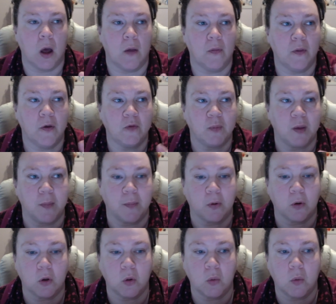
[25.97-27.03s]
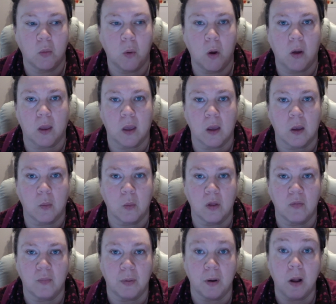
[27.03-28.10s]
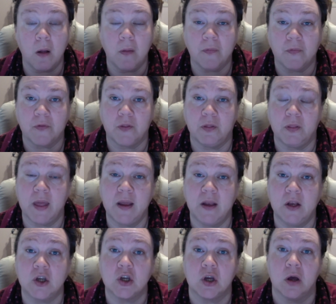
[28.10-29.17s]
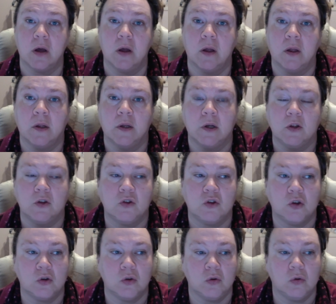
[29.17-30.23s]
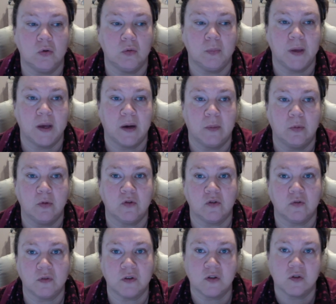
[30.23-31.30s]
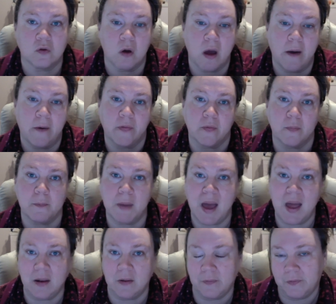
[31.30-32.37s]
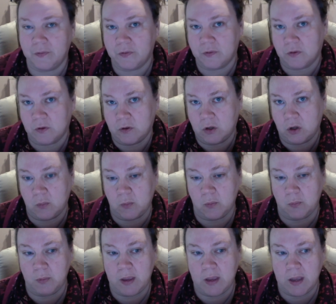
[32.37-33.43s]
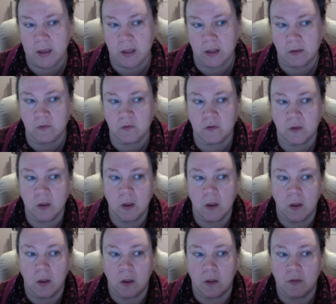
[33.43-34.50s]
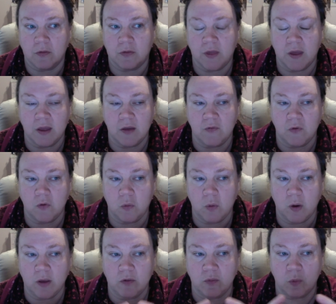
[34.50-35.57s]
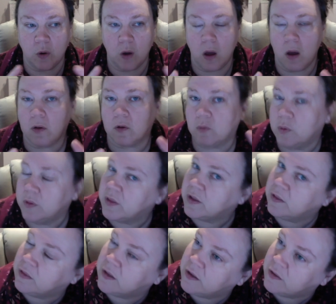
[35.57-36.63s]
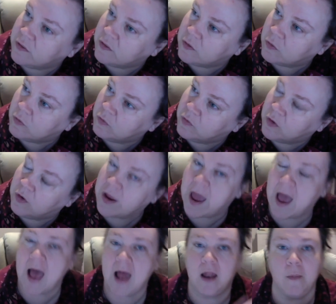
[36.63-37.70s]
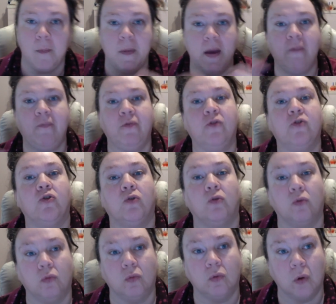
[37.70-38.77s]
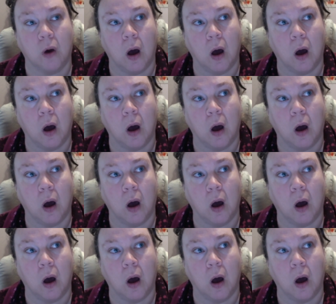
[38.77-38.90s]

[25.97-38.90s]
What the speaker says: those people who are working with plants and nature to be able to restore health and balance to human beings, they've always worked within this sort of very elemental